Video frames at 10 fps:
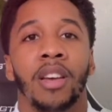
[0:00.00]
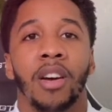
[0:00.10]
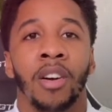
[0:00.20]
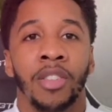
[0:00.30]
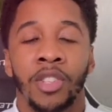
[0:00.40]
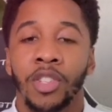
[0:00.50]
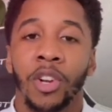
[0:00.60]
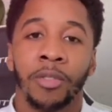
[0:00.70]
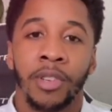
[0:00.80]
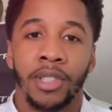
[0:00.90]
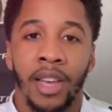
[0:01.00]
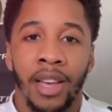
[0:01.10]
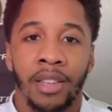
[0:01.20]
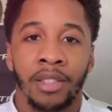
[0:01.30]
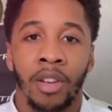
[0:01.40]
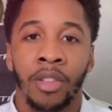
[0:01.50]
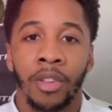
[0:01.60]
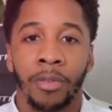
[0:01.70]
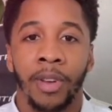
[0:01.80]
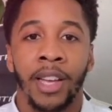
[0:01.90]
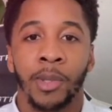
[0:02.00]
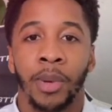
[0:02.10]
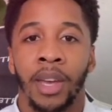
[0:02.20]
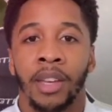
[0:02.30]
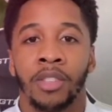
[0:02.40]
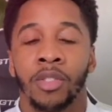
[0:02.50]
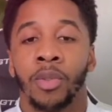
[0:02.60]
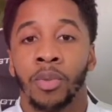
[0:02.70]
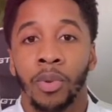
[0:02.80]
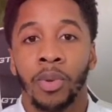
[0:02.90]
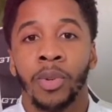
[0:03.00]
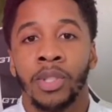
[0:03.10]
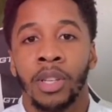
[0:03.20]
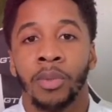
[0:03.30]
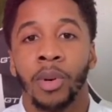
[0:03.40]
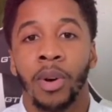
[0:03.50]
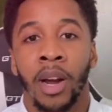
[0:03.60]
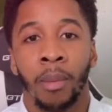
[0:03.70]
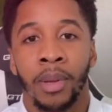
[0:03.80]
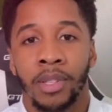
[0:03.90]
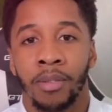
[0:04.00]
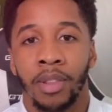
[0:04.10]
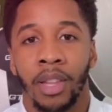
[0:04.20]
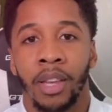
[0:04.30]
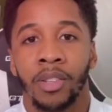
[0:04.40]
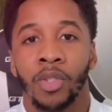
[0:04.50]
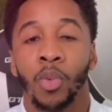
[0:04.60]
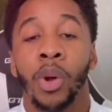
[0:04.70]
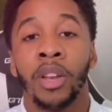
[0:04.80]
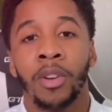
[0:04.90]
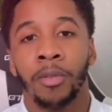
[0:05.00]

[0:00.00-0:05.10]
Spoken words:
on the surface has on their facts page the rules and requirements of things when you're